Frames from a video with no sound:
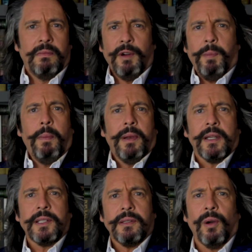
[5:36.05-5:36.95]

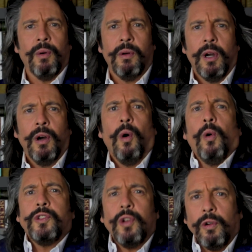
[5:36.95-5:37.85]
republics or
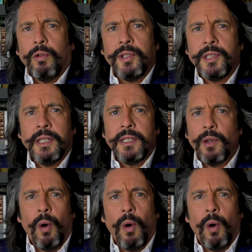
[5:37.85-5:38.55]
autocracies,